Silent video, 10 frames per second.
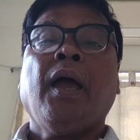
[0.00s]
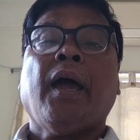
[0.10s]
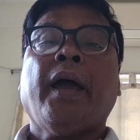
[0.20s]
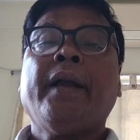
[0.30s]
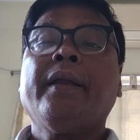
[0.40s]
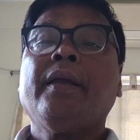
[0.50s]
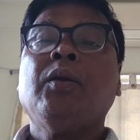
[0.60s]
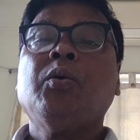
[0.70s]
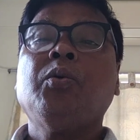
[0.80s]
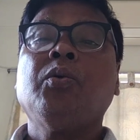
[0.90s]
and
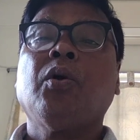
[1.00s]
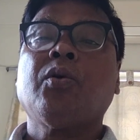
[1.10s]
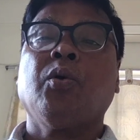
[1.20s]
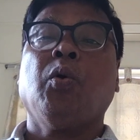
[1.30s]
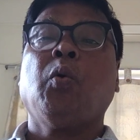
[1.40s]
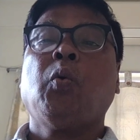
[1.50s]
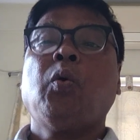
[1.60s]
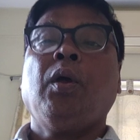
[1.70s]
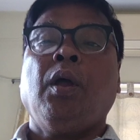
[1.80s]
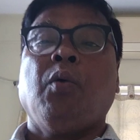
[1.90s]
you do not know
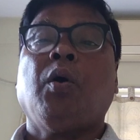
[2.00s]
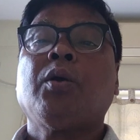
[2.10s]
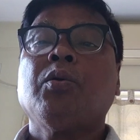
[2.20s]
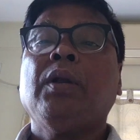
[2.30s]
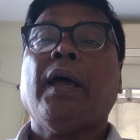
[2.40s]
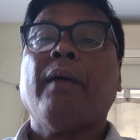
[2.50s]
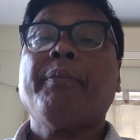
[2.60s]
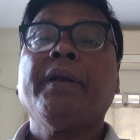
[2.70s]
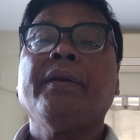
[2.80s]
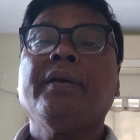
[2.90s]
what will
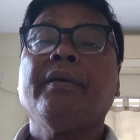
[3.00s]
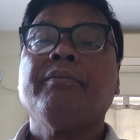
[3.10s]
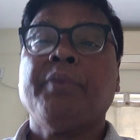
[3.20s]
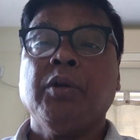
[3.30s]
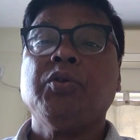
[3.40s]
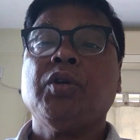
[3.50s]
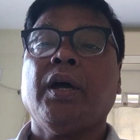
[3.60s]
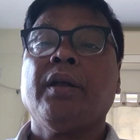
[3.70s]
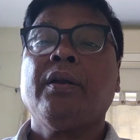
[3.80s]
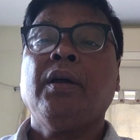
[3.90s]
happen in
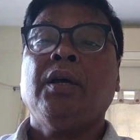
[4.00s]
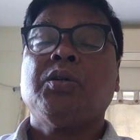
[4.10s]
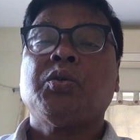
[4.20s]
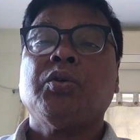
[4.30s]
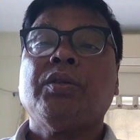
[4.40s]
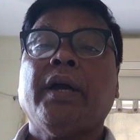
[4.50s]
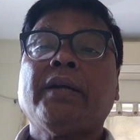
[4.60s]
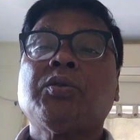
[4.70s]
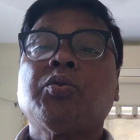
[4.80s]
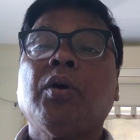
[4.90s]
future, so
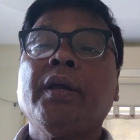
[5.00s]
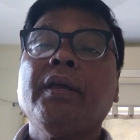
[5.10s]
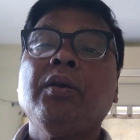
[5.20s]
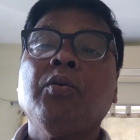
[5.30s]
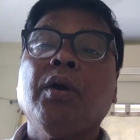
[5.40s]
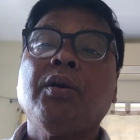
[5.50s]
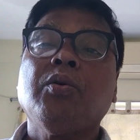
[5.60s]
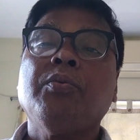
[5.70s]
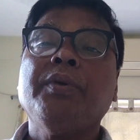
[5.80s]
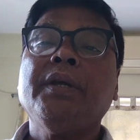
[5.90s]
that's why you are
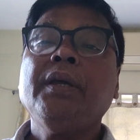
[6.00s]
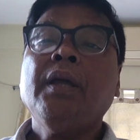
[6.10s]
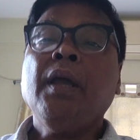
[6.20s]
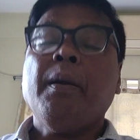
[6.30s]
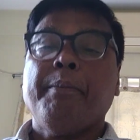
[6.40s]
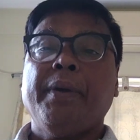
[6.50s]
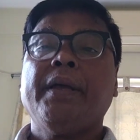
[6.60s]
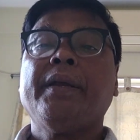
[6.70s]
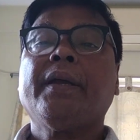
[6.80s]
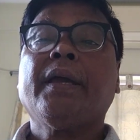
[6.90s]
to be
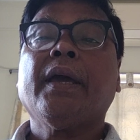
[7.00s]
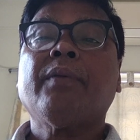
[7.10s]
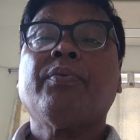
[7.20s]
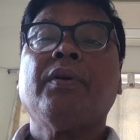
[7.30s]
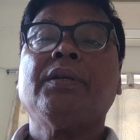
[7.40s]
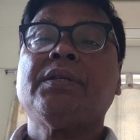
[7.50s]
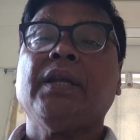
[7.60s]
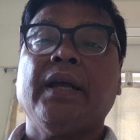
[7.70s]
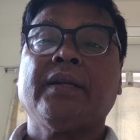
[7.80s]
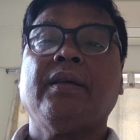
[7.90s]
very carefully
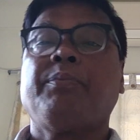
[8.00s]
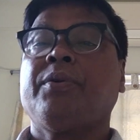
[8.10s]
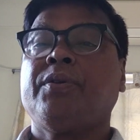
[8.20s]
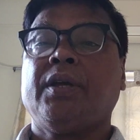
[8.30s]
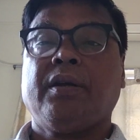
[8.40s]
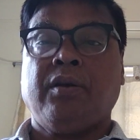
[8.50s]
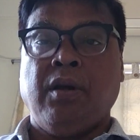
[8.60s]
select the project.